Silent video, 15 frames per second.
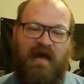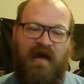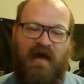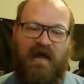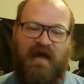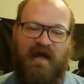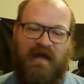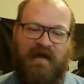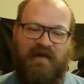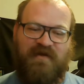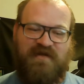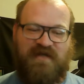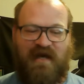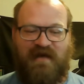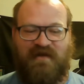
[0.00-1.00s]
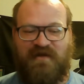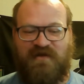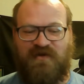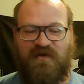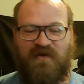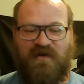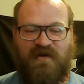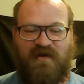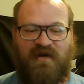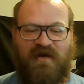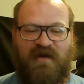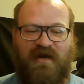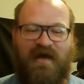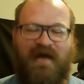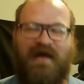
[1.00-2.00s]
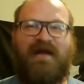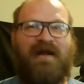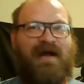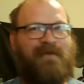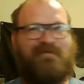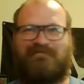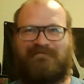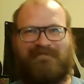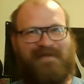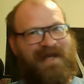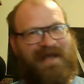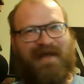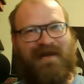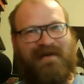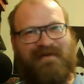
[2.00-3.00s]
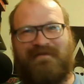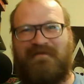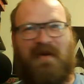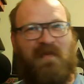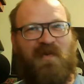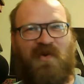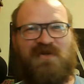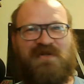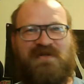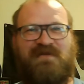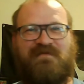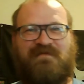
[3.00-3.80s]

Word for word: and there's a guy at the door, and I'm again my most